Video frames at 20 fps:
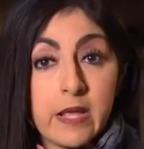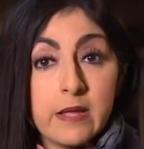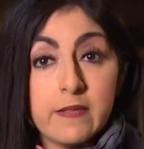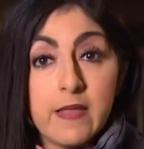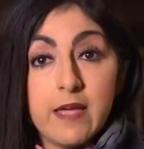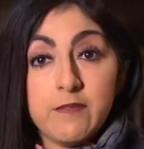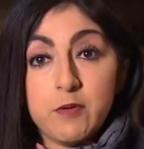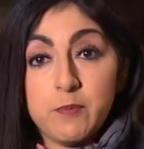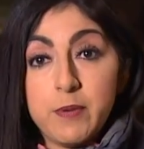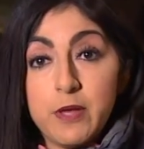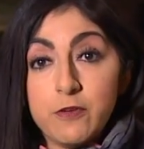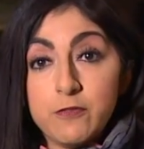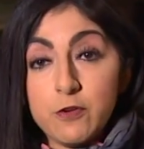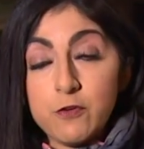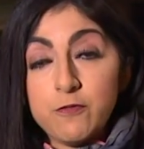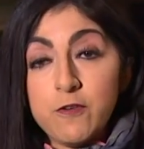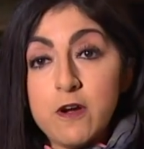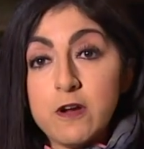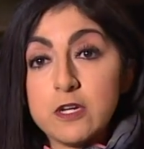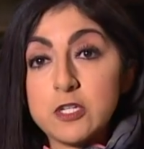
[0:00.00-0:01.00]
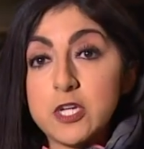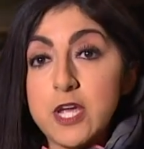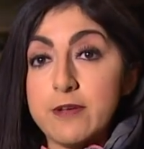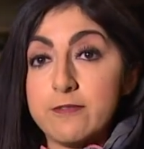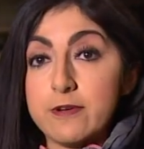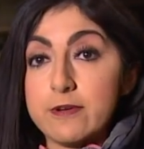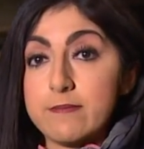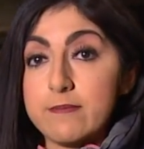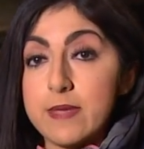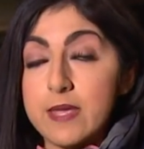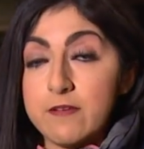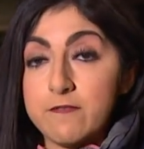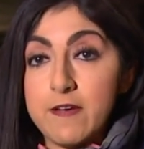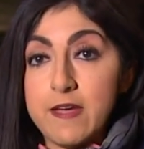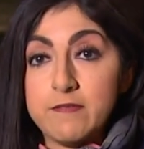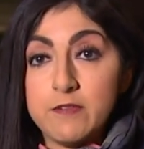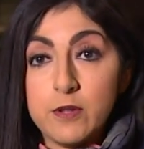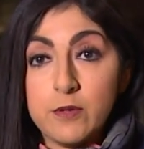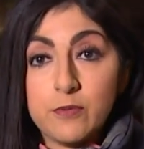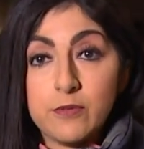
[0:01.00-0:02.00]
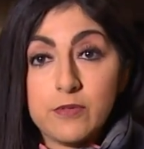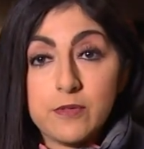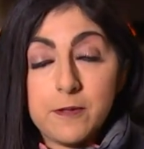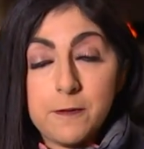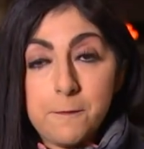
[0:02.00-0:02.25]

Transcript: Live in Bellevue, Farah Jadran, King 5 News. What